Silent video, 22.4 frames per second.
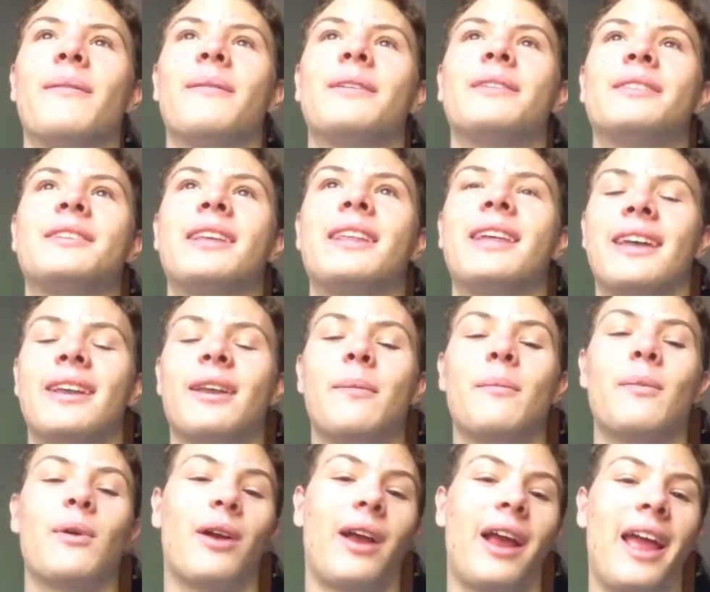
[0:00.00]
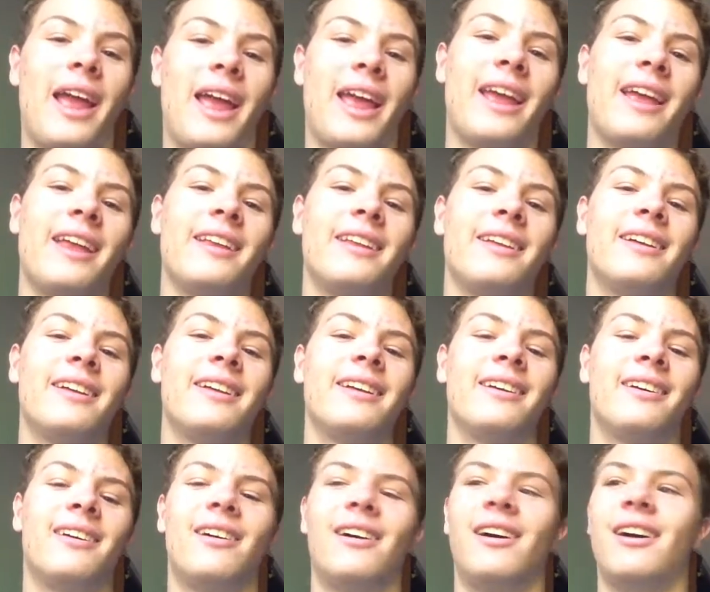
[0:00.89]
Sitting at number 8.
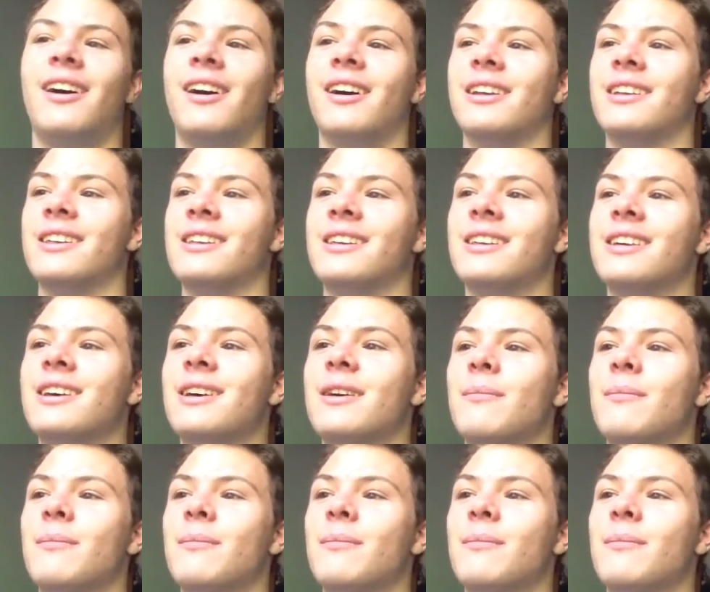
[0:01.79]
And